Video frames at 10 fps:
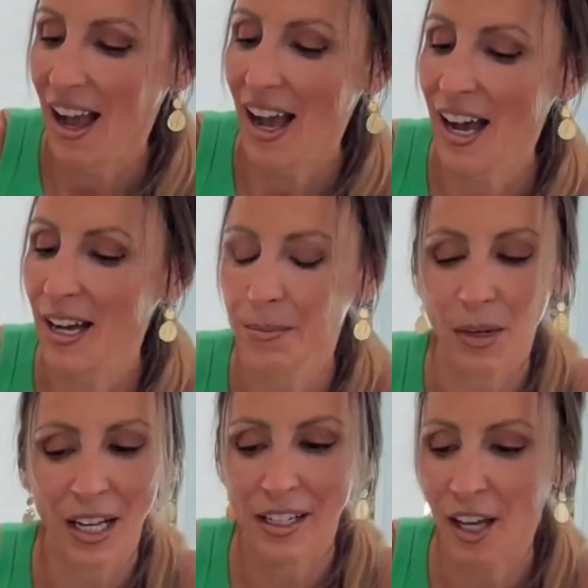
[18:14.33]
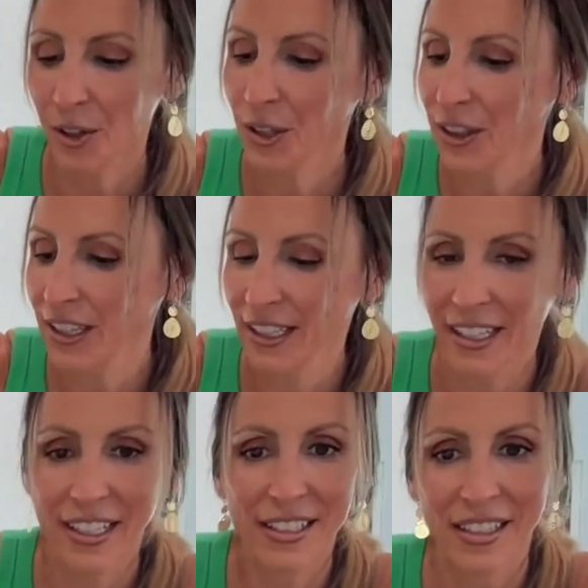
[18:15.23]
Another thing
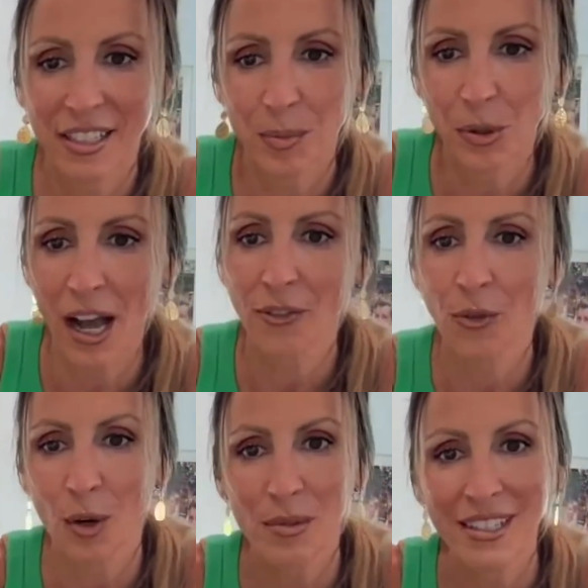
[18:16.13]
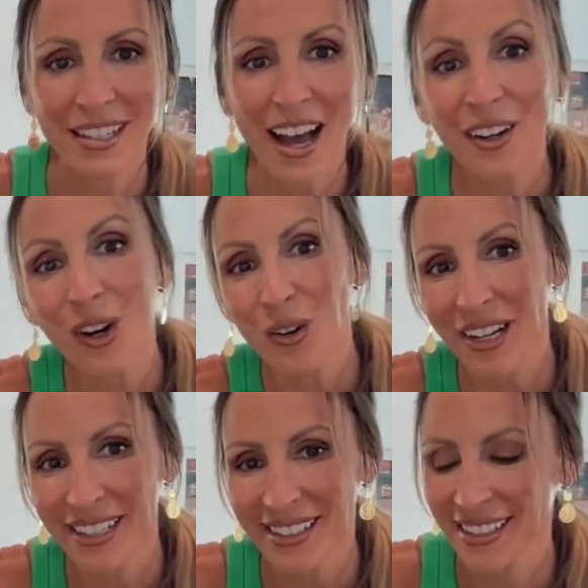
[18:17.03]
is this platform is not
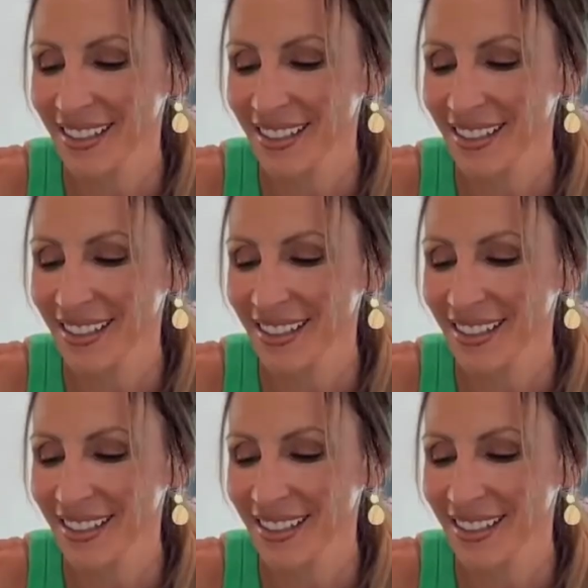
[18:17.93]
always